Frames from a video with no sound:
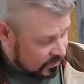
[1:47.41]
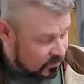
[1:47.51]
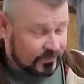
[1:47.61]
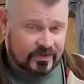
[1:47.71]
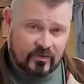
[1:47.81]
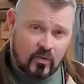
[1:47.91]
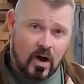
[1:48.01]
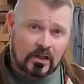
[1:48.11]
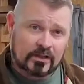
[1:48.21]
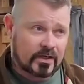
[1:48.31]
with the
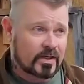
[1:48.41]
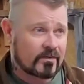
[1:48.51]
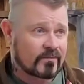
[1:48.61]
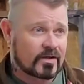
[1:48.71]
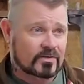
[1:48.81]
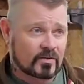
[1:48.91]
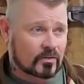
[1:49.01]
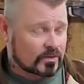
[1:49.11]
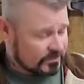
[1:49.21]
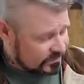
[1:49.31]
quality of their
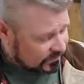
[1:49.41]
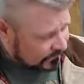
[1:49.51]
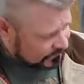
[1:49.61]
tools